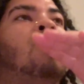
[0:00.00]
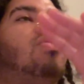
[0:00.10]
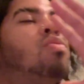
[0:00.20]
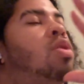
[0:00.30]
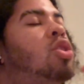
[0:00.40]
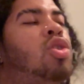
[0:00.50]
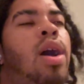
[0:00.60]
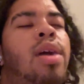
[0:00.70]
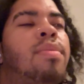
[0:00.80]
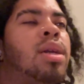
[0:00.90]
We'll
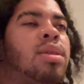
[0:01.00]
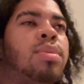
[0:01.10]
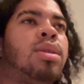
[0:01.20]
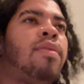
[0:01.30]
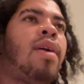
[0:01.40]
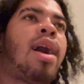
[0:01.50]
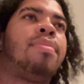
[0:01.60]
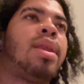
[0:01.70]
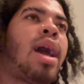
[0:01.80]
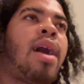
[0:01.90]
try and make some stuff
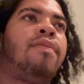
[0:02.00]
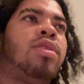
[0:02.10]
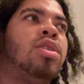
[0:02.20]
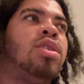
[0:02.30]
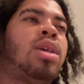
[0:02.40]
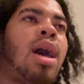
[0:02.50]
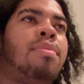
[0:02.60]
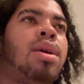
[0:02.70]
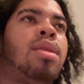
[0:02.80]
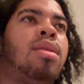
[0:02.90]
happen after
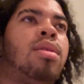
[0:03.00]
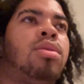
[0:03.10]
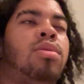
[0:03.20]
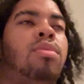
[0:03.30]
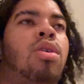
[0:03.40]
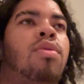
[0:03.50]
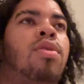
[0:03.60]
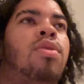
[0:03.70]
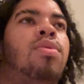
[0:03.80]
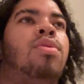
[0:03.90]
Sabbath,
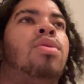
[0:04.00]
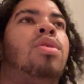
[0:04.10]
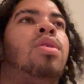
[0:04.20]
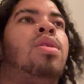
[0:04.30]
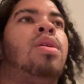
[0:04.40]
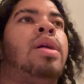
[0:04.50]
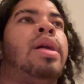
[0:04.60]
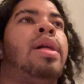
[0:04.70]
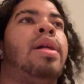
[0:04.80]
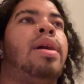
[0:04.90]
tomorrow,
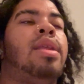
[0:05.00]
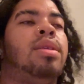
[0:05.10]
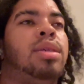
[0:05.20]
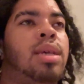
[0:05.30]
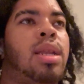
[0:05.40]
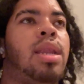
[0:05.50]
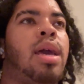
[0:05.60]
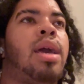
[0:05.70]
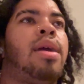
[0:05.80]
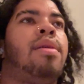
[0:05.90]
and then
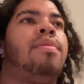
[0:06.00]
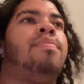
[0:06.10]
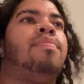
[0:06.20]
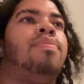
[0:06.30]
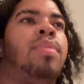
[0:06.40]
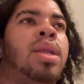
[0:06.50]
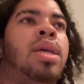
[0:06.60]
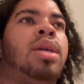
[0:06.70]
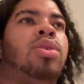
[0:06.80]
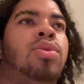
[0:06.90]
Sunday,
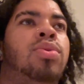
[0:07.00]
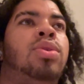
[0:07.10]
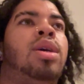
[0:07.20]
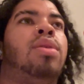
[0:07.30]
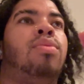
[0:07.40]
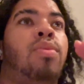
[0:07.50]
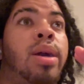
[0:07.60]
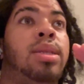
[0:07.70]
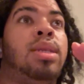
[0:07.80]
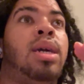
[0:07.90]
Monday, Tuesday,
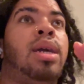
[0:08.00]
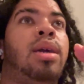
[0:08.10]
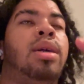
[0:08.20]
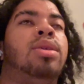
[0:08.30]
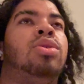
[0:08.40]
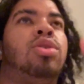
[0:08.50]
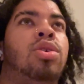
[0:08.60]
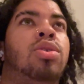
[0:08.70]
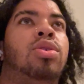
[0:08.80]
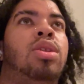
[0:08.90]
Wednesday, because
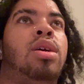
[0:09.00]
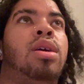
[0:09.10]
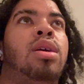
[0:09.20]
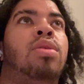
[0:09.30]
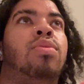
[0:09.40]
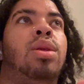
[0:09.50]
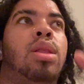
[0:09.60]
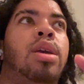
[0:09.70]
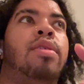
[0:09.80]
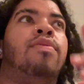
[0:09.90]
Thursday we
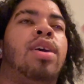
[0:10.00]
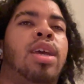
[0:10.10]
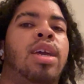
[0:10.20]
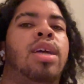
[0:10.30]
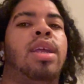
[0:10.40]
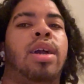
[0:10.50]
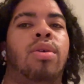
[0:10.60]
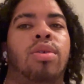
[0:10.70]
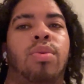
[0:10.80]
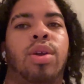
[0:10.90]
leave and again I
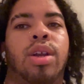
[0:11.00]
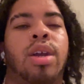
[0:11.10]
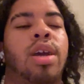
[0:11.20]
go to work.